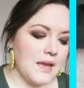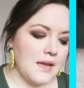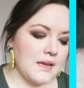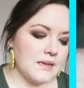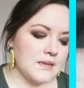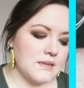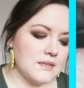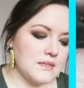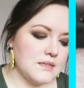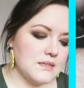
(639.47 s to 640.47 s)

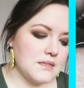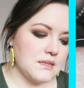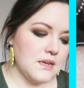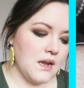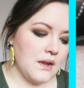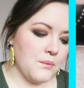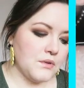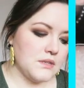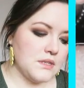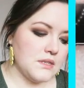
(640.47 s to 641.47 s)
And I
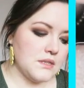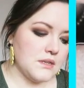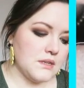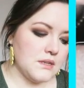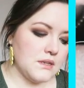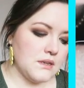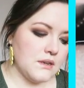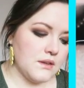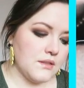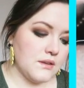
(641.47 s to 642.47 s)
wanted, you
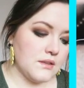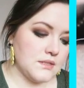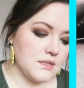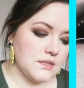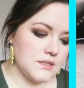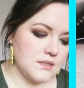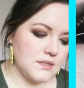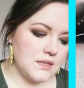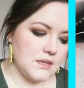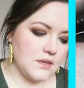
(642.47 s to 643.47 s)
know, the
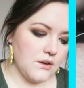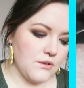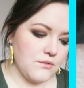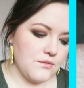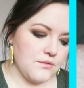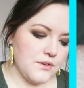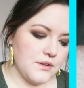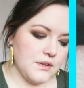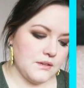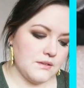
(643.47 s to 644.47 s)
consistency of
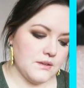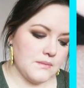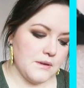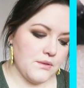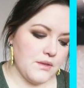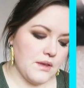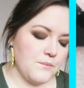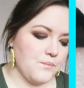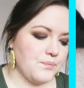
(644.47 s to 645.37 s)
earning a certain amount there.